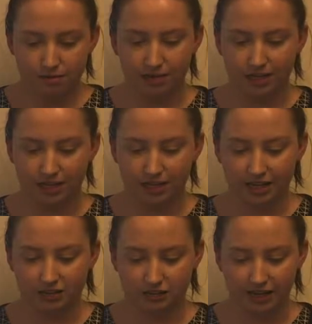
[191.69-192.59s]

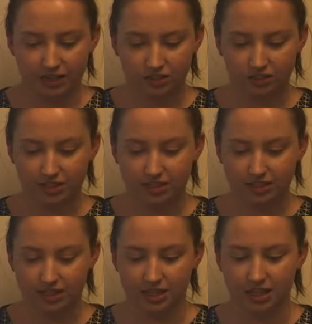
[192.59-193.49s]
beginning as fatty
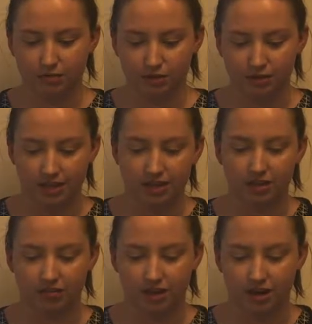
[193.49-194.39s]
streaks in the innermost layer
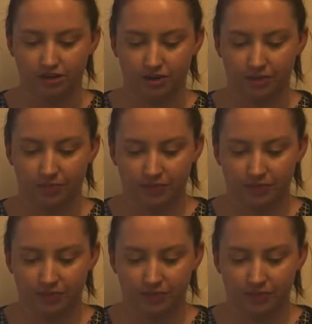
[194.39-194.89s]
of the artery.